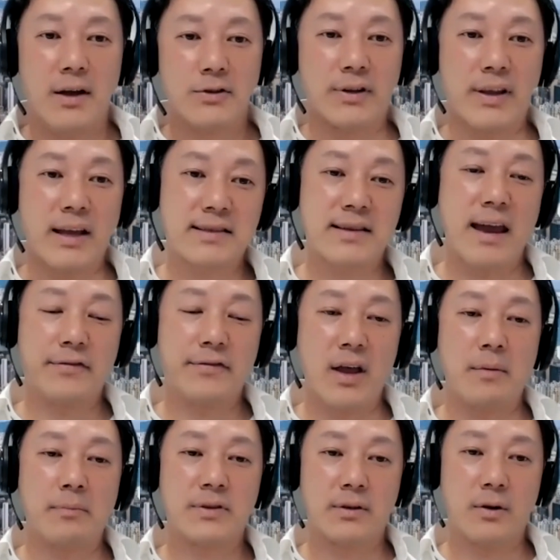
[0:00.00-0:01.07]
So that saves
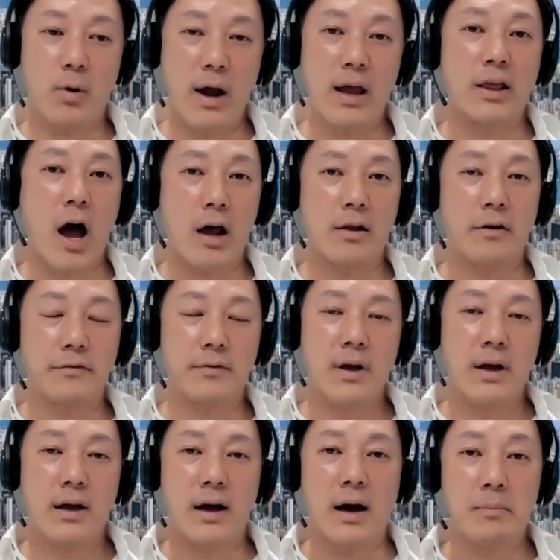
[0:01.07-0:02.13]
them quite a lot of
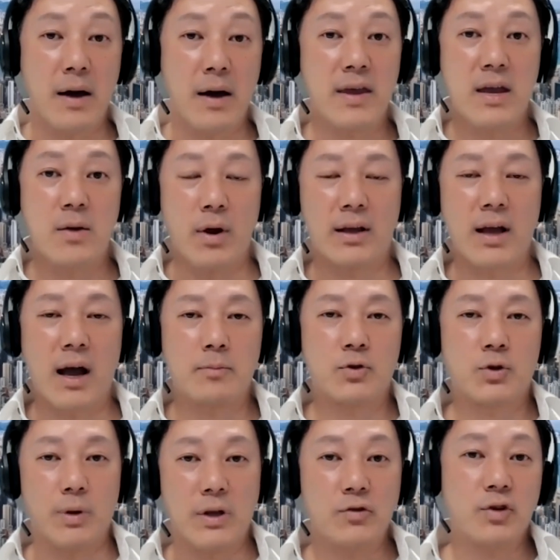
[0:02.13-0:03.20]
money when it comes
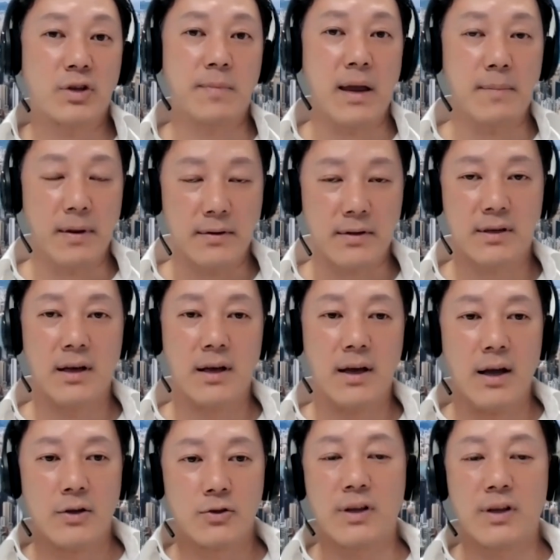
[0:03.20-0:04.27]
to interest payments.
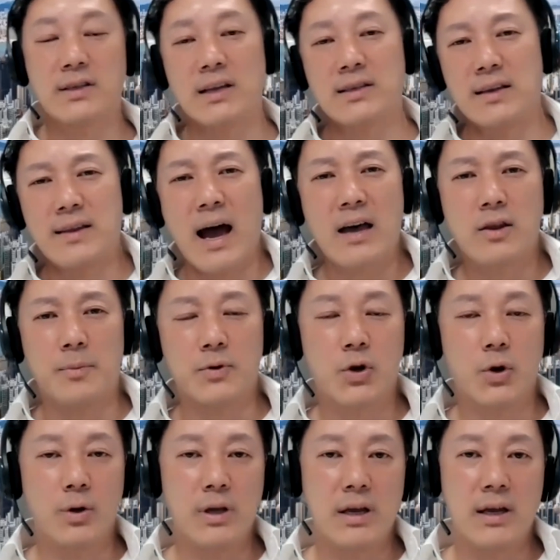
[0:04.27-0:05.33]
So this is another
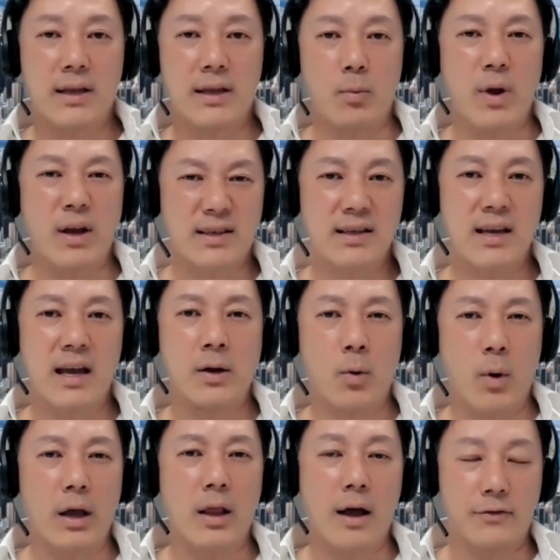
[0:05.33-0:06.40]
opportunity that we are seeing
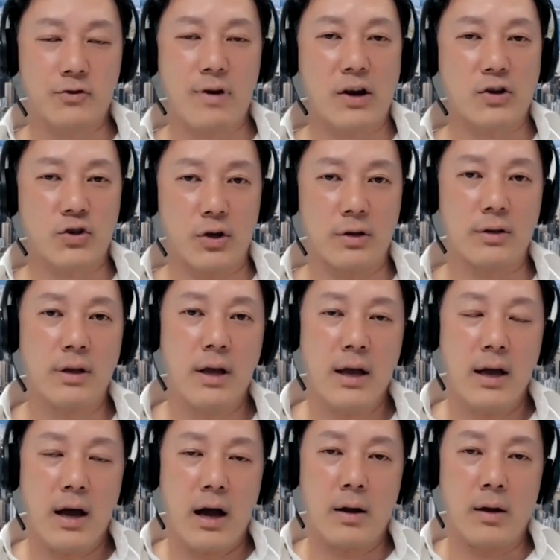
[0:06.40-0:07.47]
quite a lot of traction
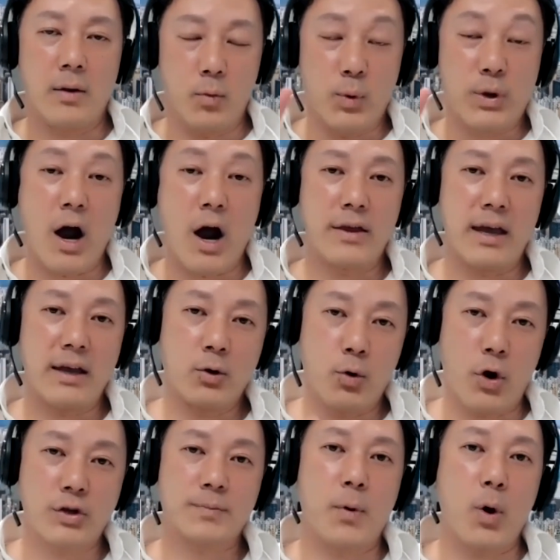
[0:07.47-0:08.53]
regarding
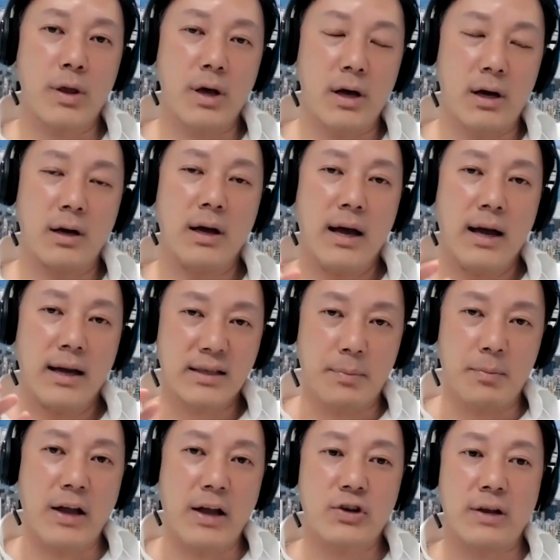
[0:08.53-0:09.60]
cross-border
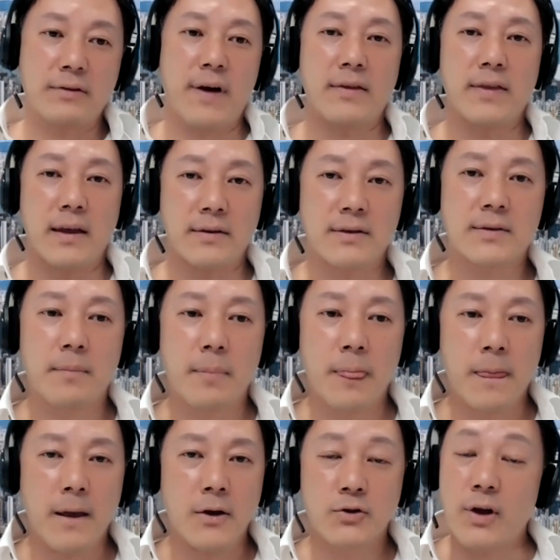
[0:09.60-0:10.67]
supply chain finance.
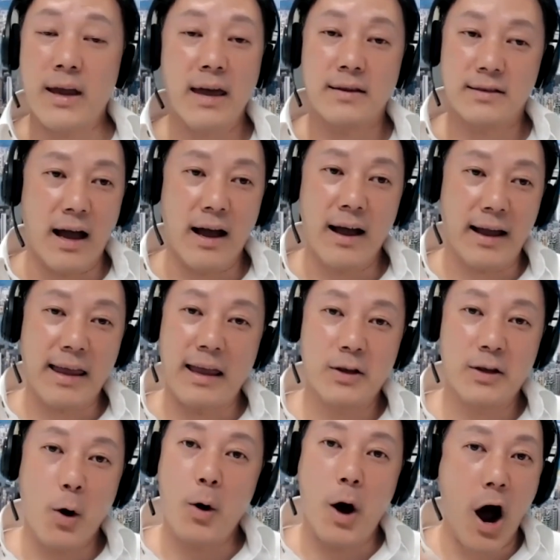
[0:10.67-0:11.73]
So again, I can
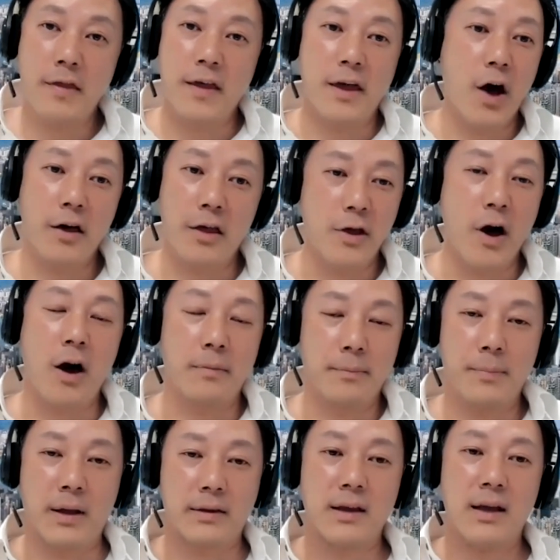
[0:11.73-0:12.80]
go on and on and on,
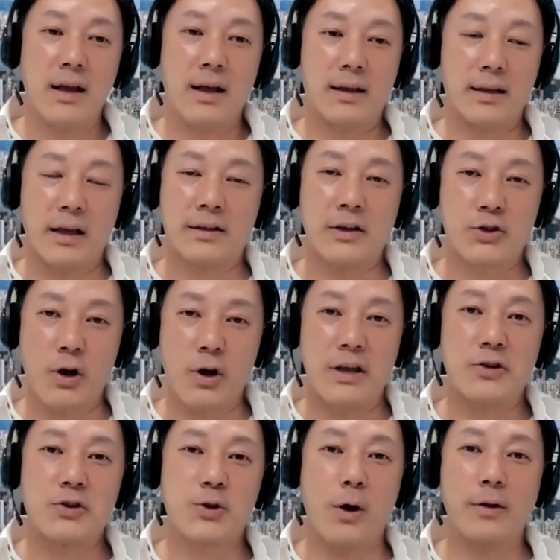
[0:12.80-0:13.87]
but
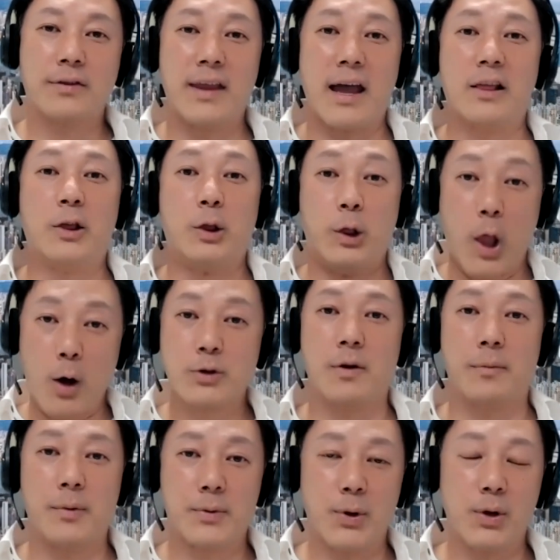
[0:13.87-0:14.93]
in short, there are loads
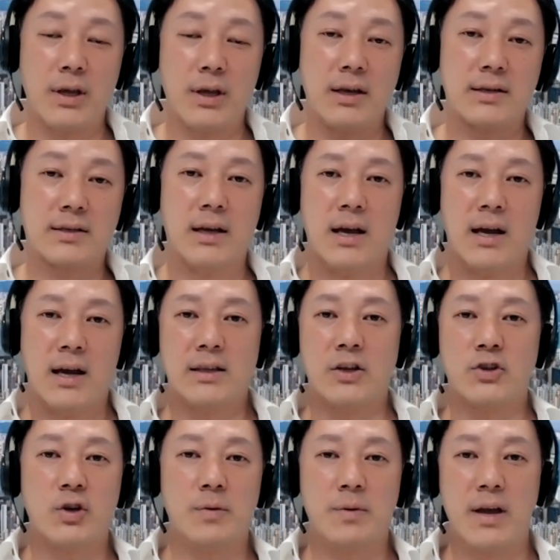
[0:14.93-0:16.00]
of opportunities in the
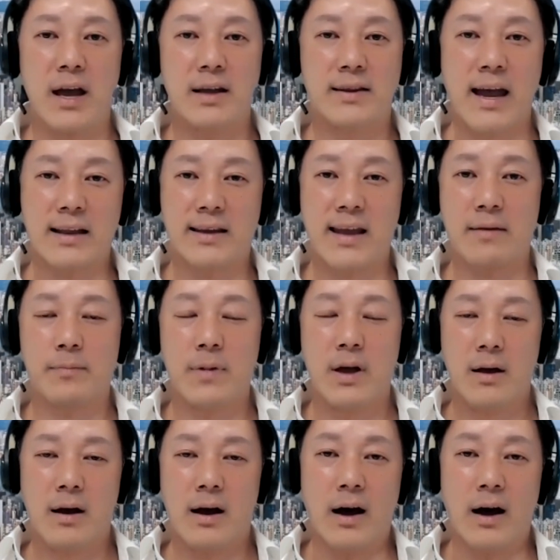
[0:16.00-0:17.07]
GBA that get
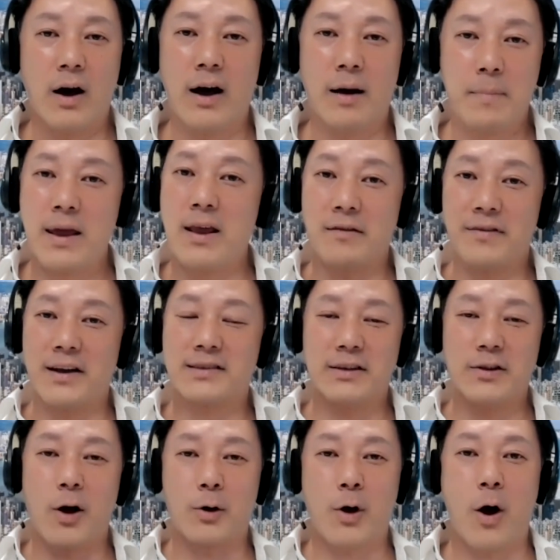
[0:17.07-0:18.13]
many of us
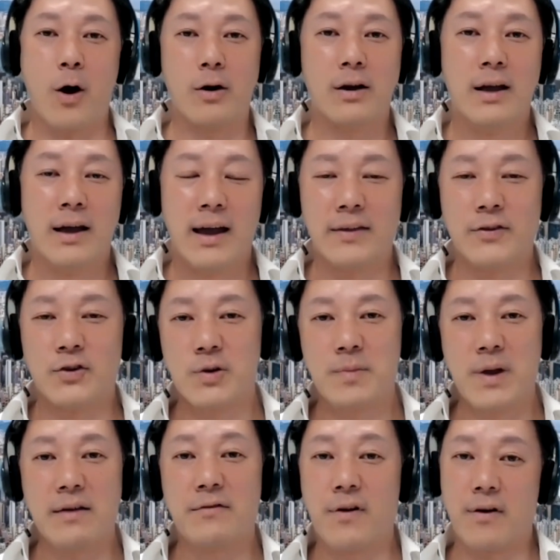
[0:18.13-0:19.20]
in Hong Kong and
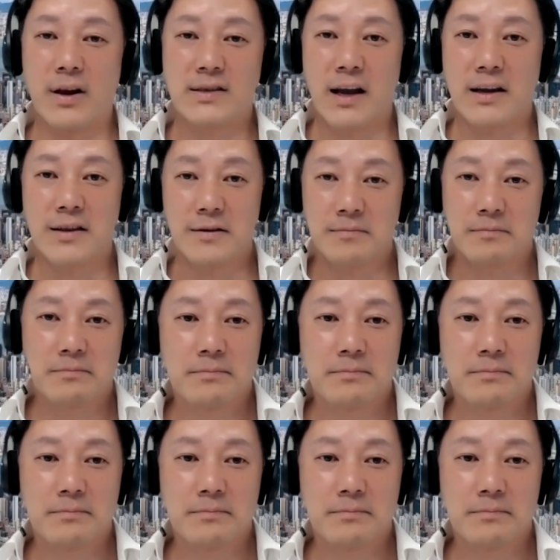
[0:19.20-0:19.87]
GBA very excited.